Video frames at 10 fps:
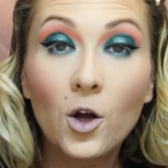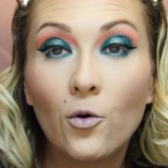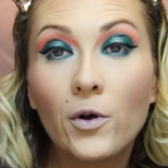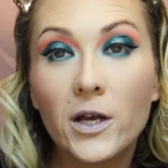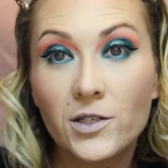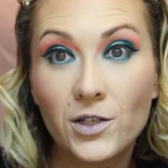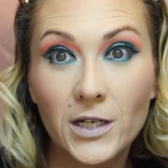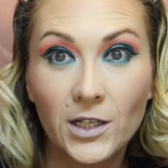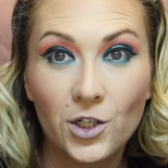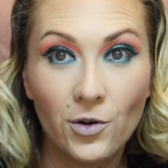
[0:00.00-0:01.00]
We also
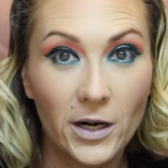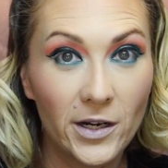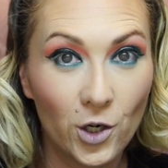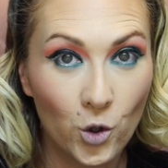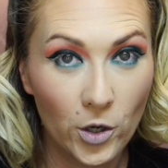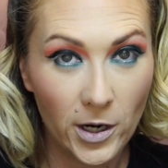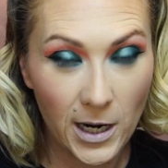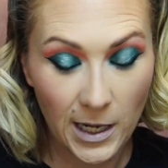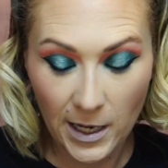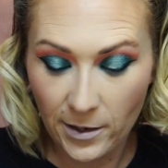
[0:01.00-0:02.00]
need to do our inner corner
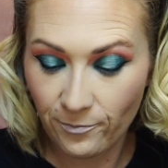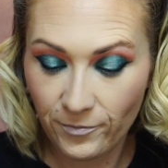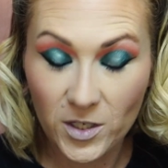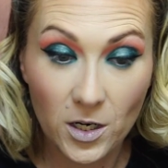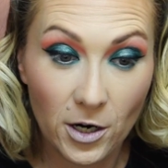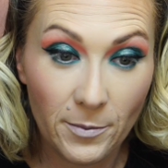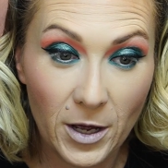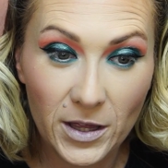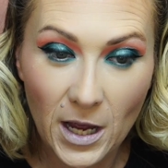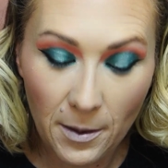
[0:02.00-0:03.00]
highlight. Sorry
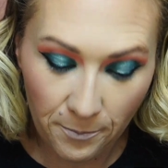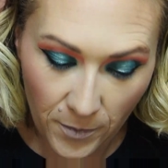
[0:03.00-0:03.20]
about that.